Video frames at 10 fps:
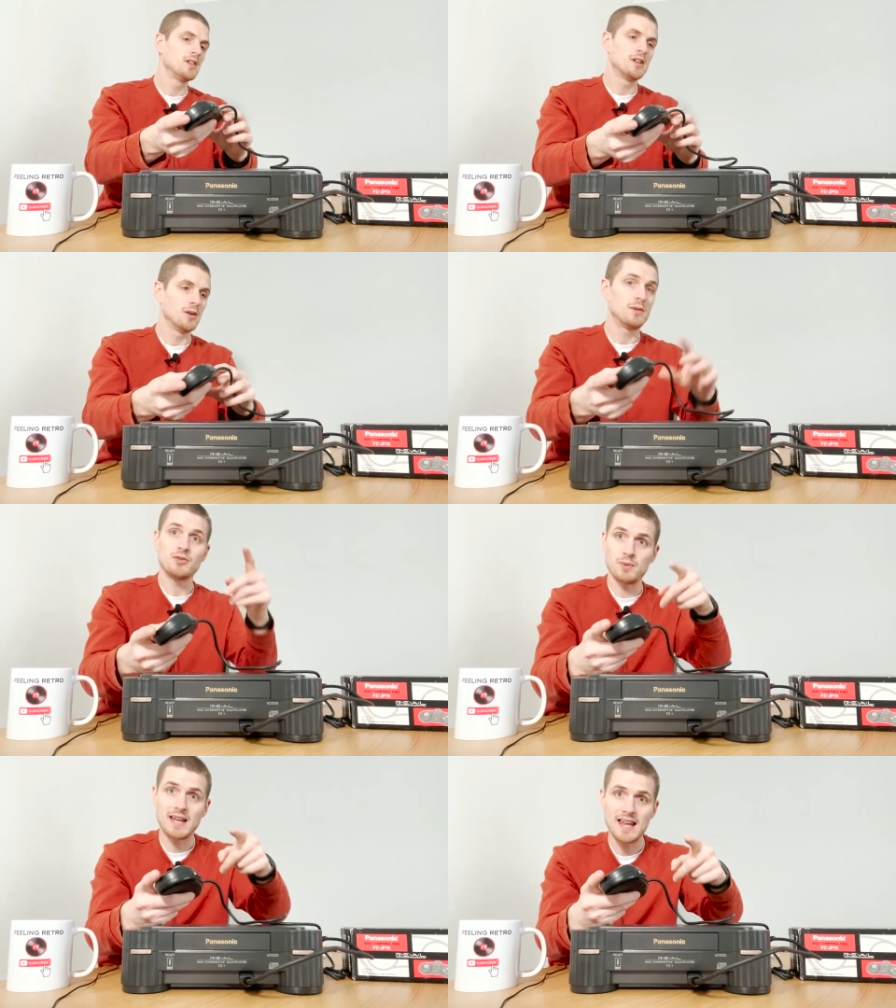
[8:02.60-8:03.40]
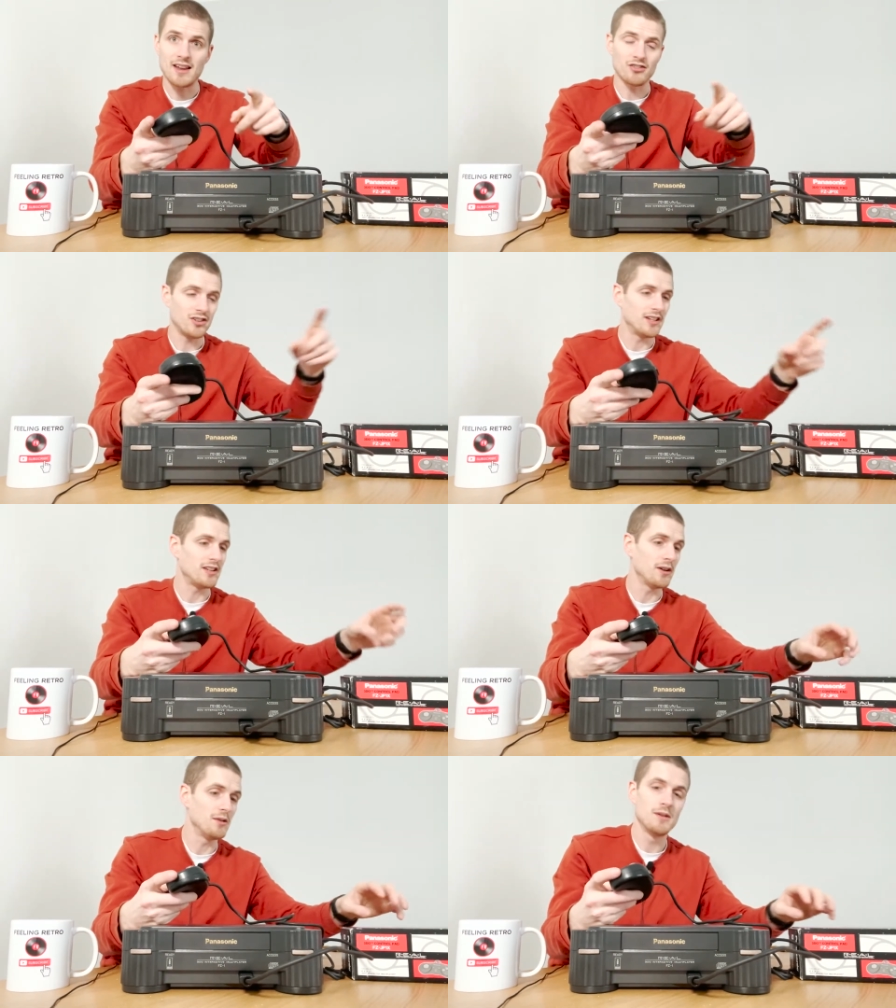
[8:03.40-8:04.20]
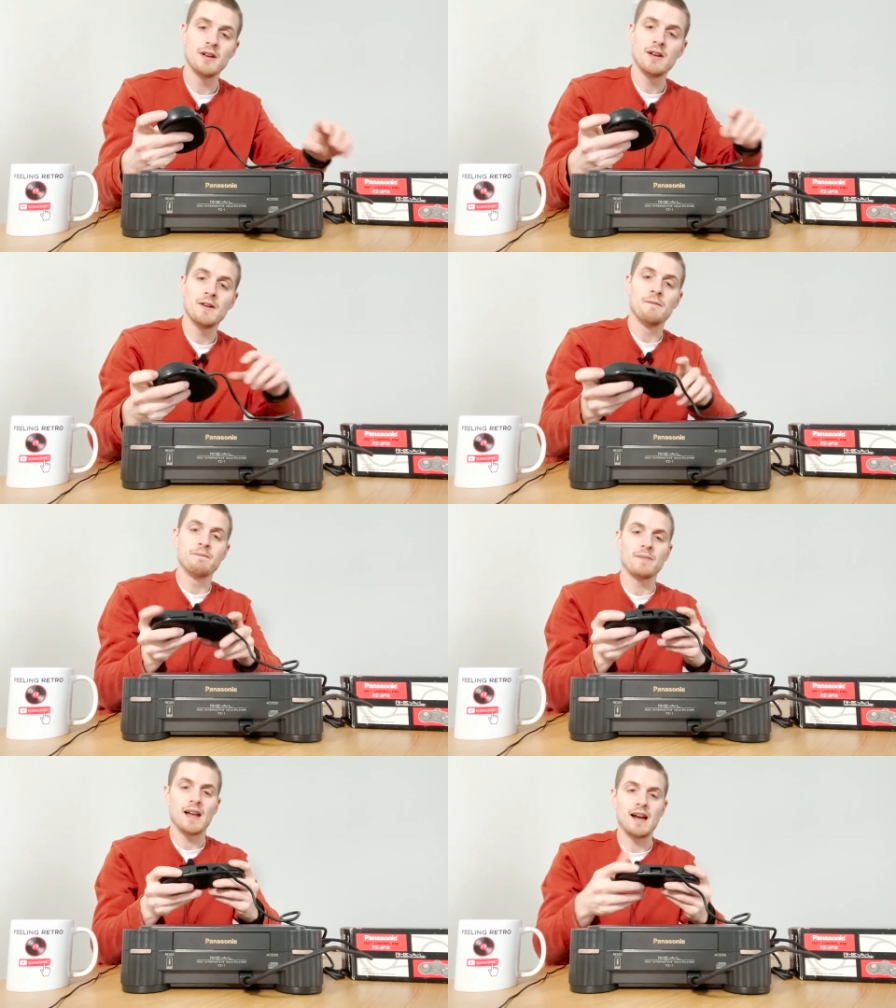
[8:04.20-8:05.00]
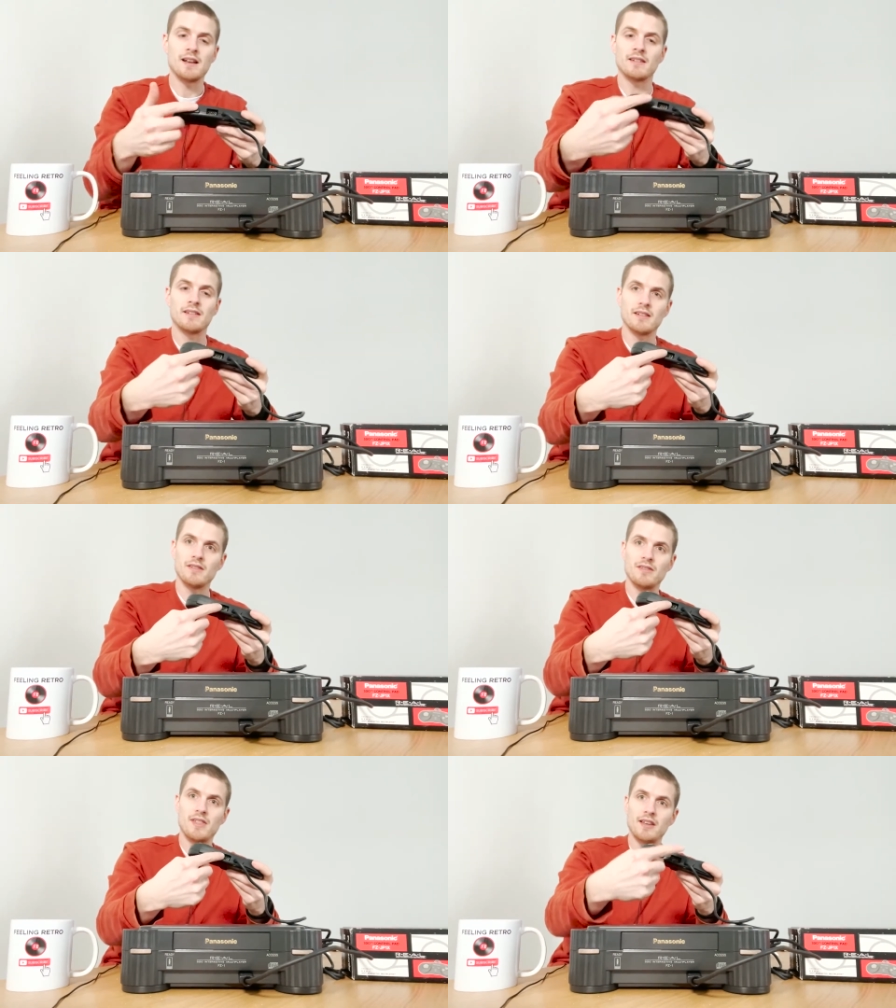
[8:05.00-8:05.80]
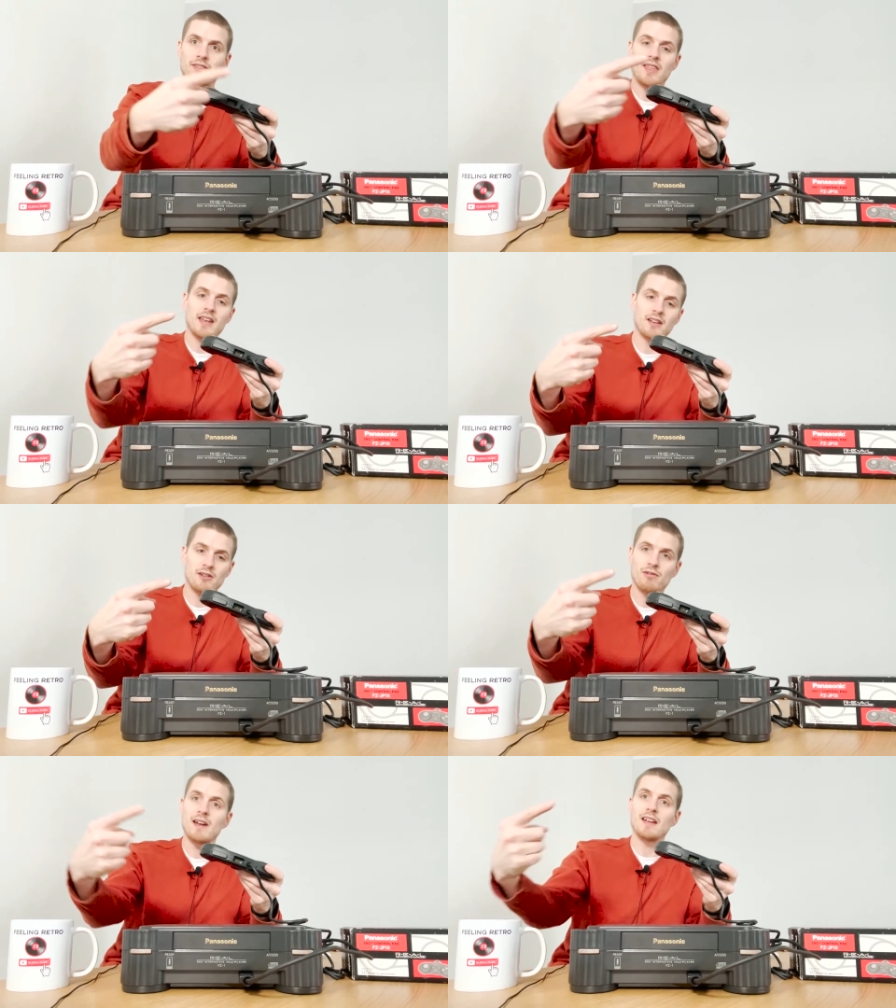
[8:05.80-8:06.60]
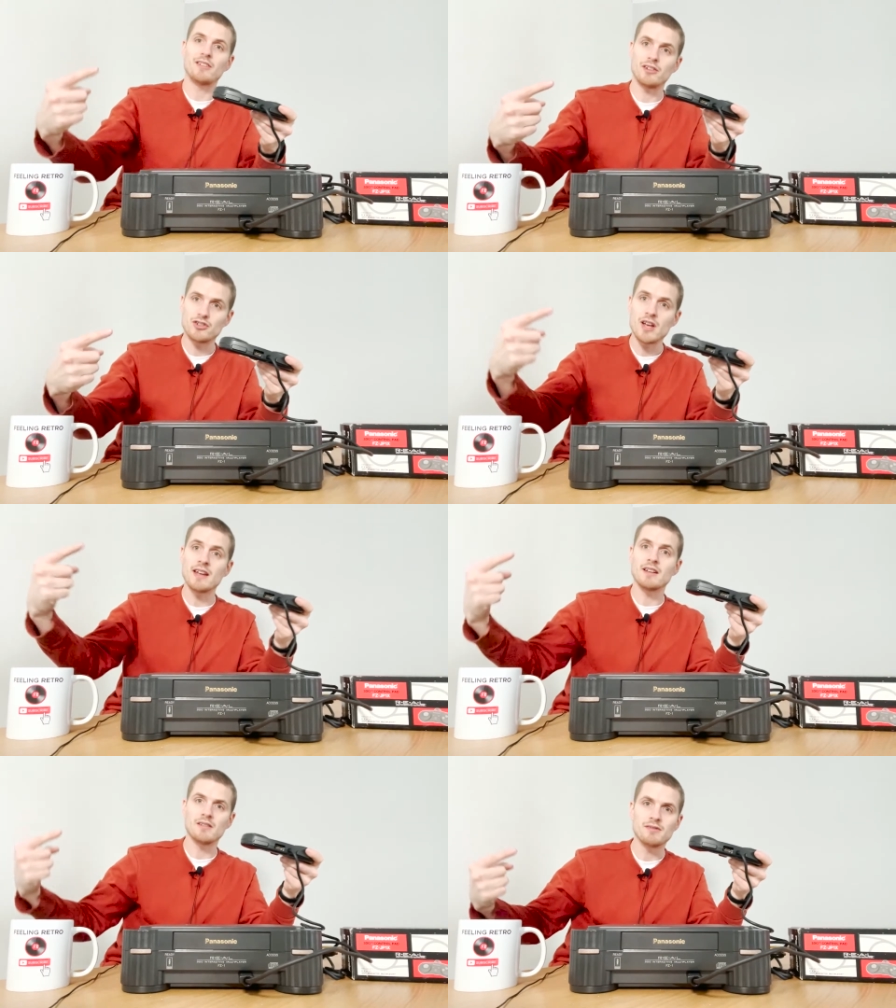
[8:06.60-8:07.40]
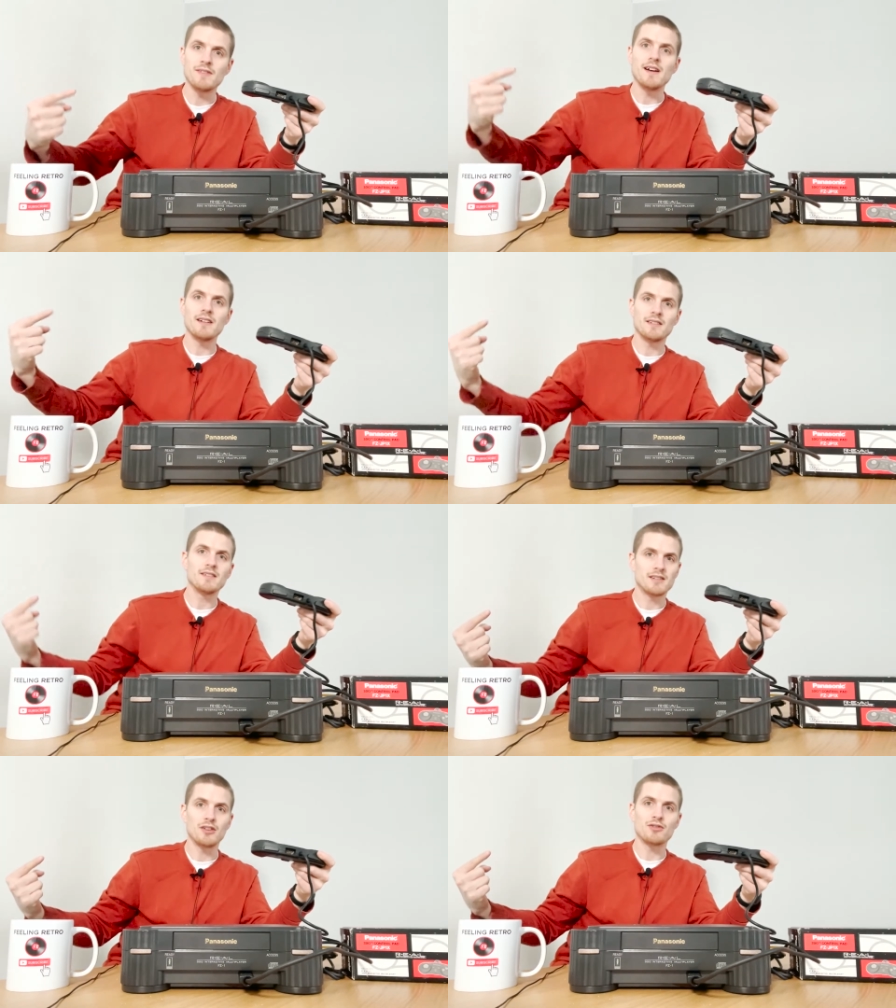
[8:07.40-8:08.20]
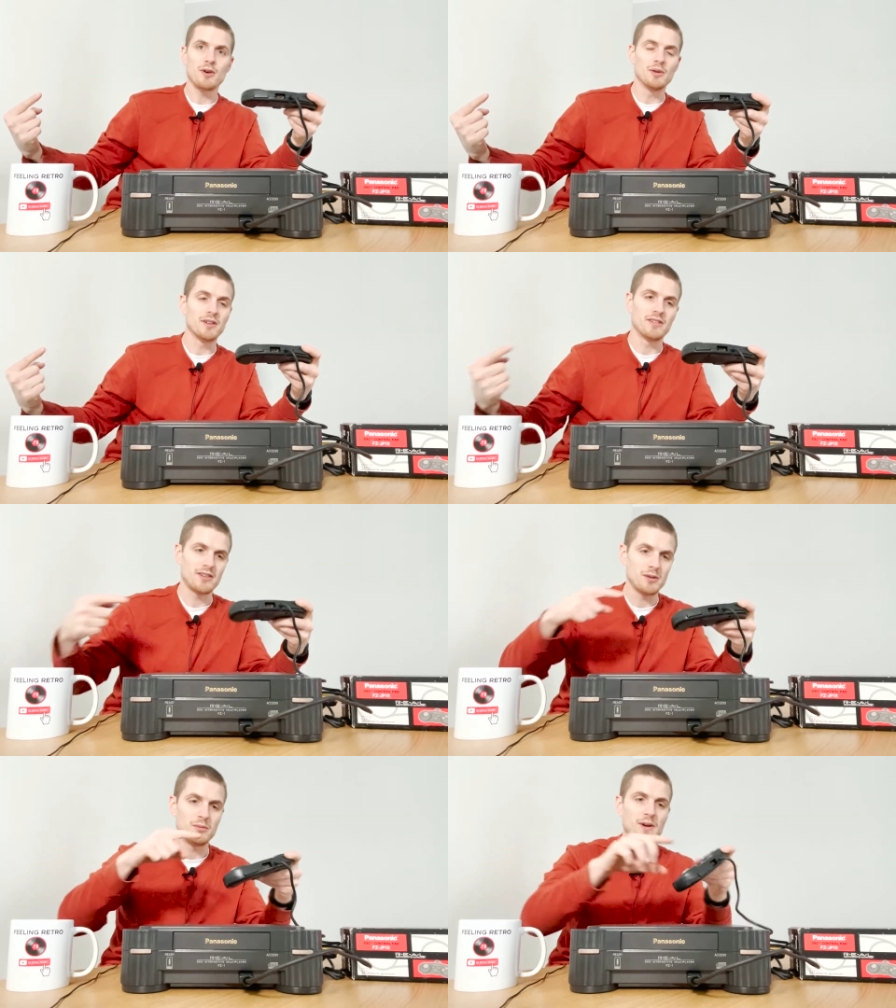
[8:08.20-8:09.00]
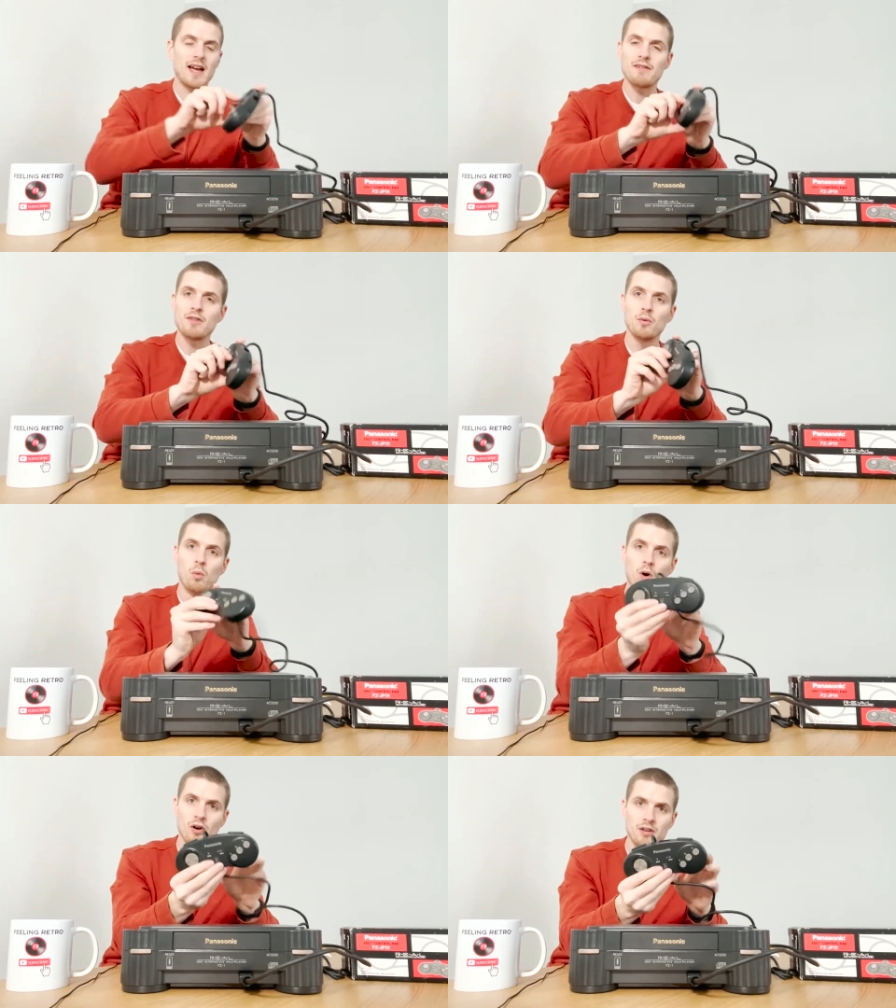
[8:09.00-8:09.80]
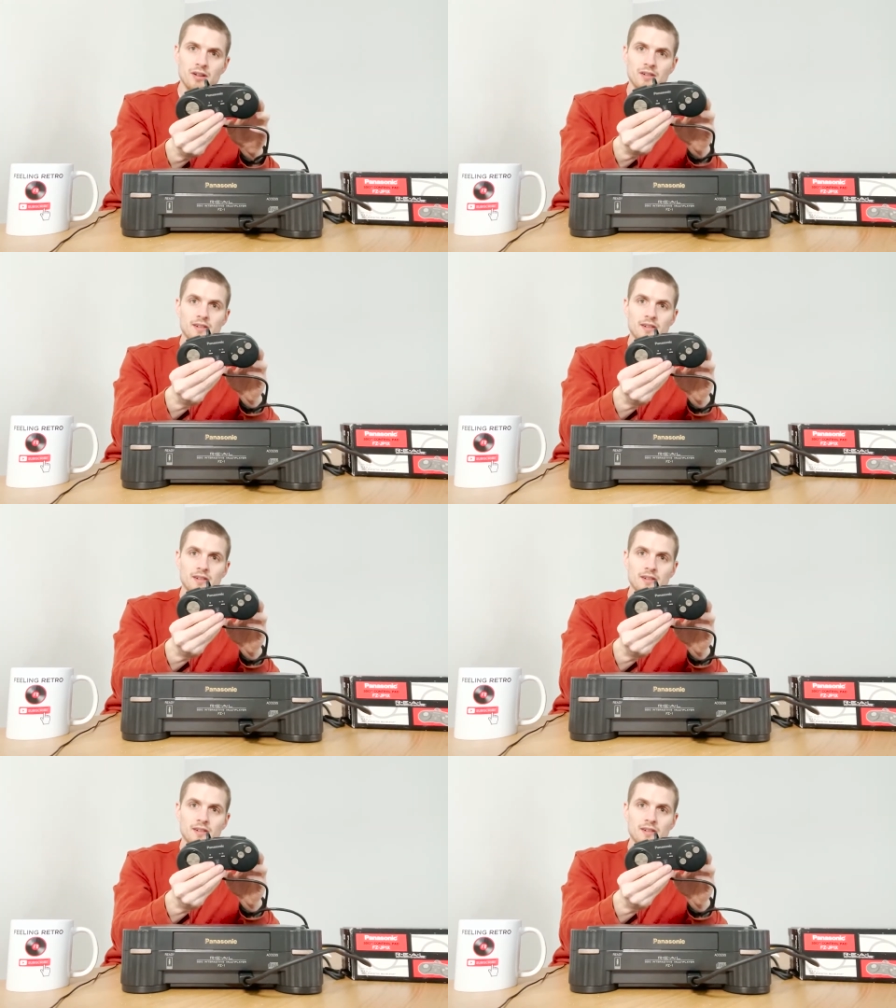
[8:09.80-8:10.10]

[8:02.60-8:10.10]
which we can actually do, and this then creates a chain of controllers. So we have the one,